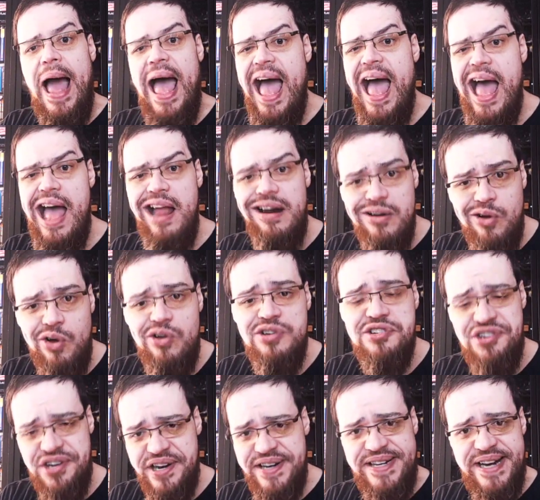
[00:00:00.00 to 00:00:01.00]
and
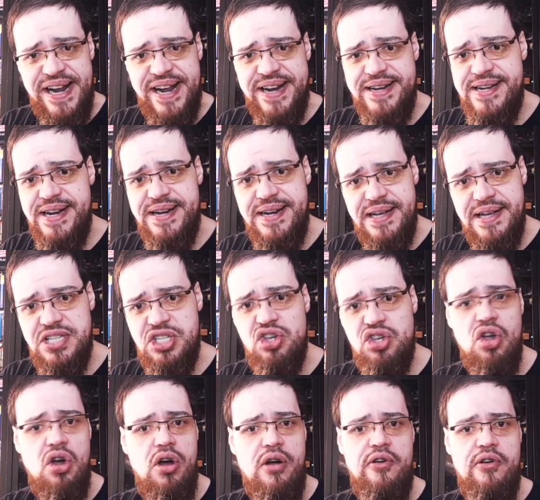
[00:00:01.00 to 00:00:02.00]
contradicted the
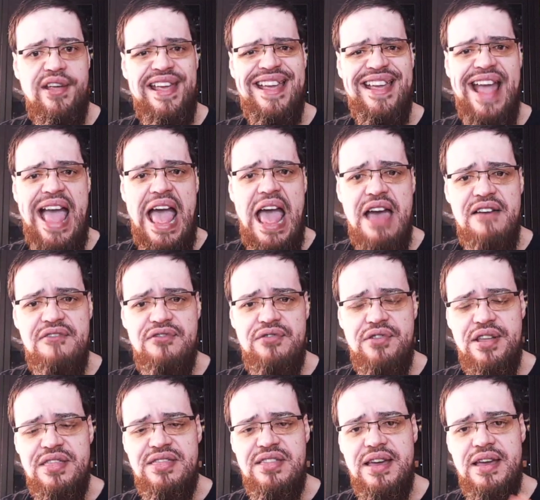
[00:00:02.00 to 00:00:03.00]
story,
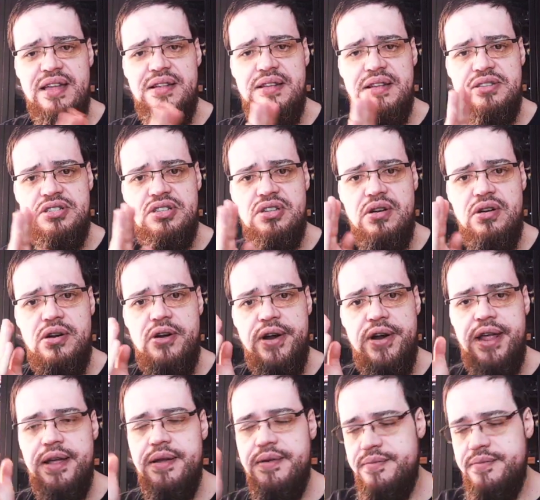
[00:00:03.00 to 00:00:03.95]
everything in the story.